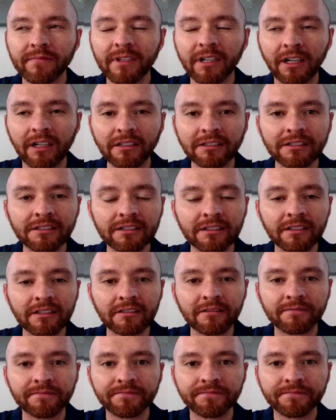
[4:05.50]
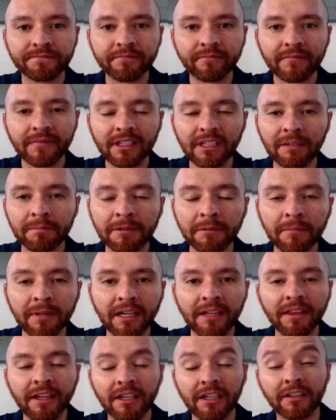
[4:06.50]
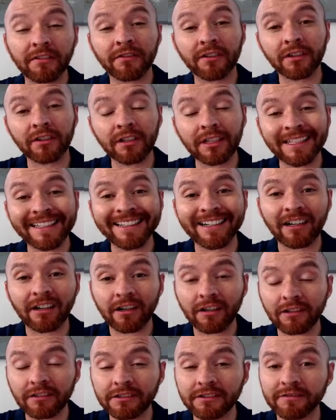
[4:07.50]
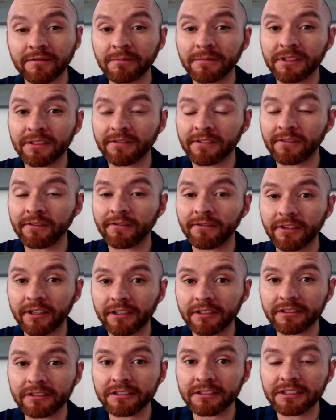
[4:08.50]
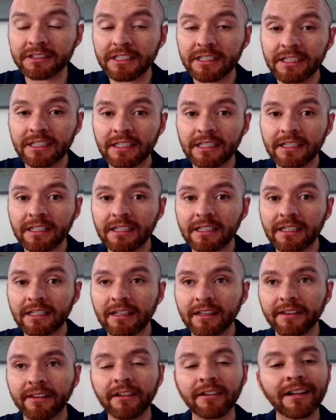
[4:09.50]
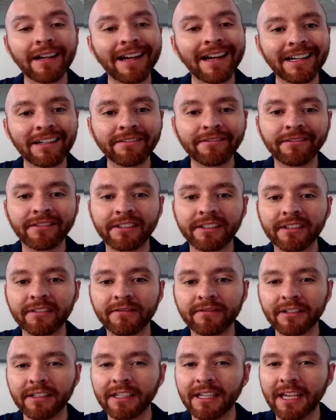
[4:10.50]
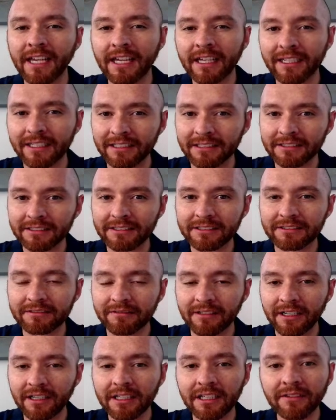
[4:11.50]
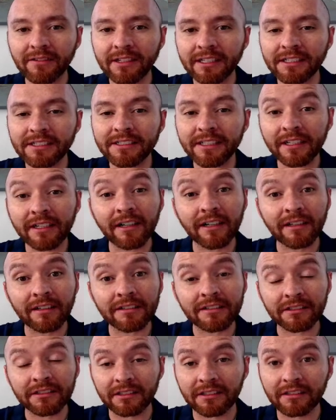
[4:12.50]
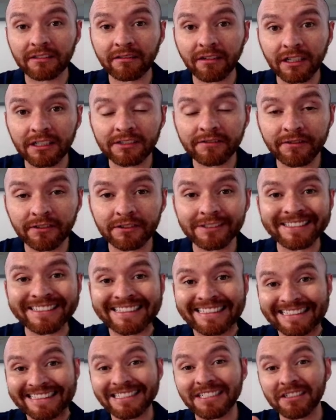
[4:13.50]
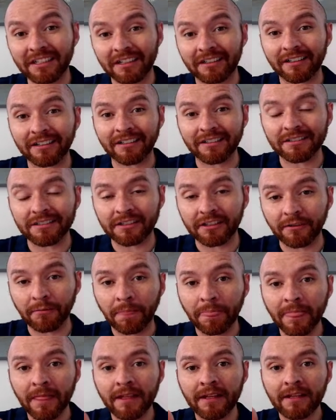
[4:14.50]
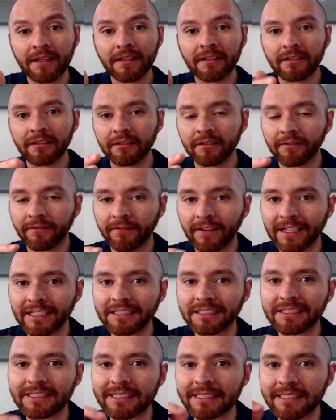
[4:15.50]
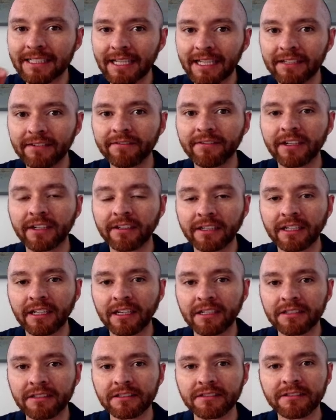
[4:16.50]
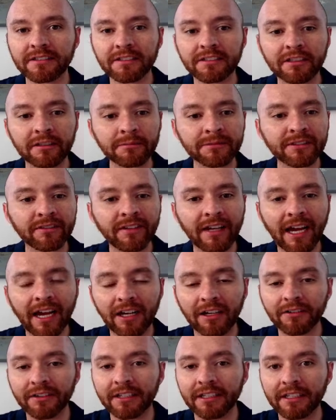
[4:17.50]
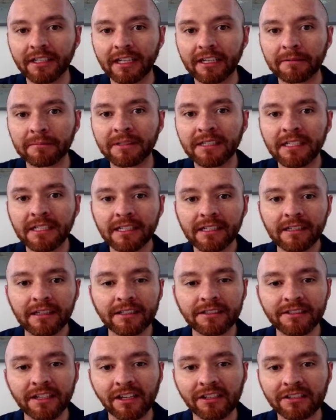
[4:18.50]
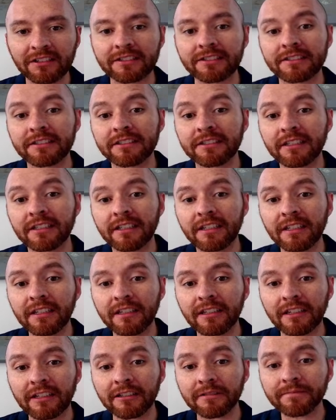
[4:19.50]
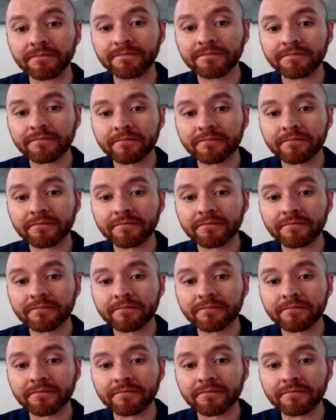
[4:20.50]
Also, keep in mind that if you're looking at articles from different fields, they'll have different headings, right? Even in psychology, across fields in psychology, you'll find slight variations in terms of how they name the sections. Here,